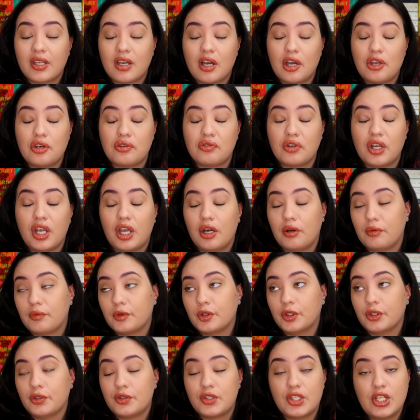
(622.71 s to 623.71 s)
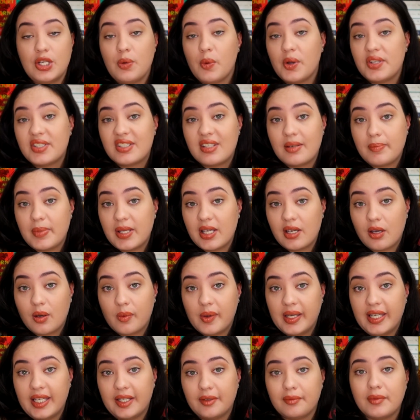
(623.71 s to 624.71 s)
country and rule. She wants to be a
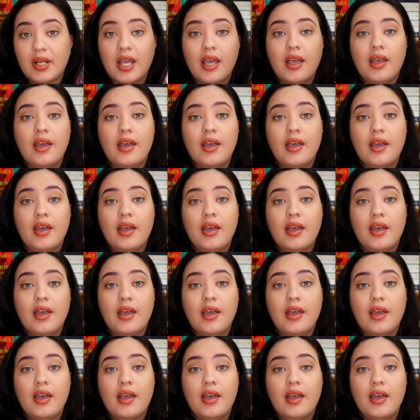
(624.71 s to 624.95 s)
queen.